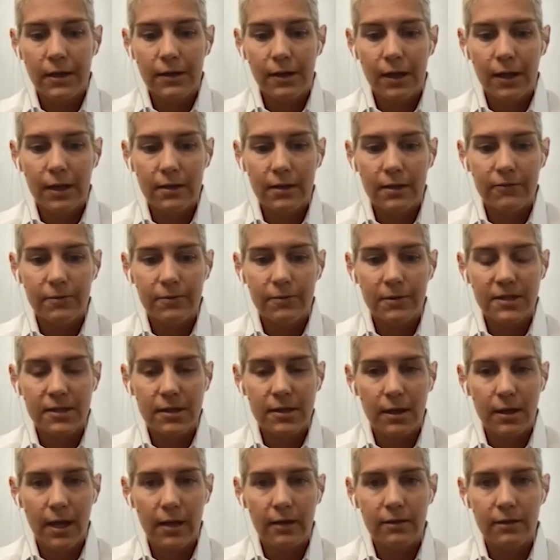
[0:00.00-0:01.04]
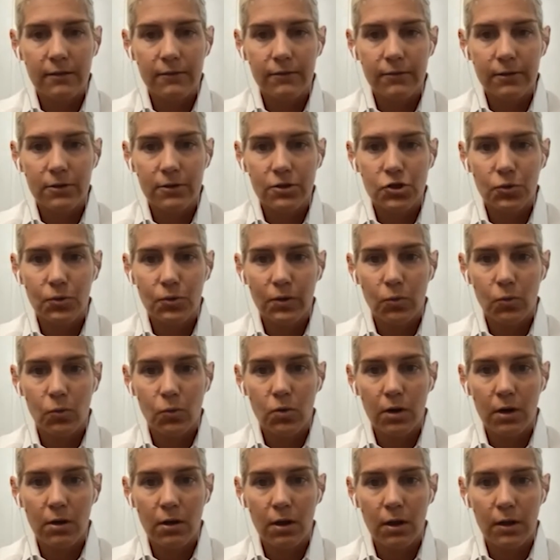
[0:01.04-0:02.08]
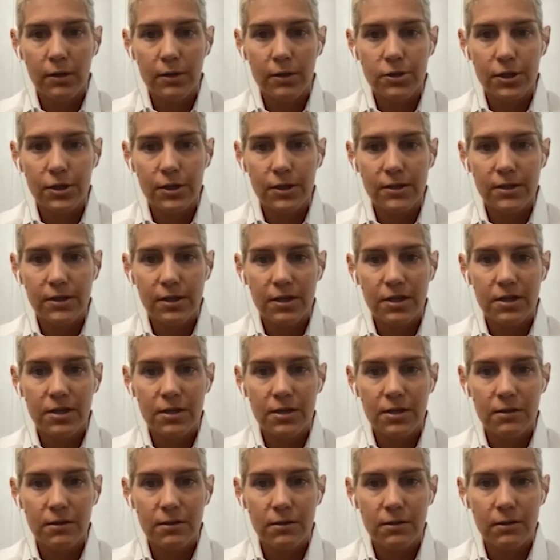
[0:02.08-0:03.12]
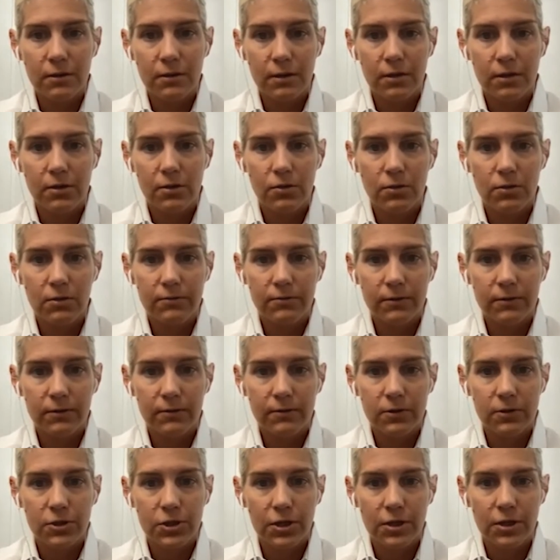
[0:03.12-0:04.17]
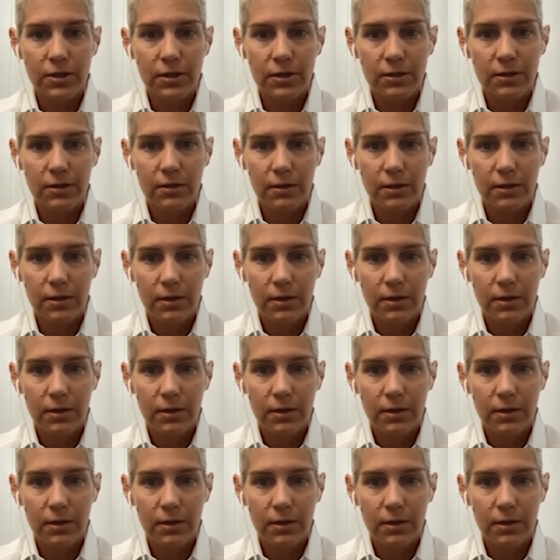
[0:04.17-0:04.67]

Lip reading: "Hey, you've been selected for the Joint War College. It's a year in Norfolk, Virginia."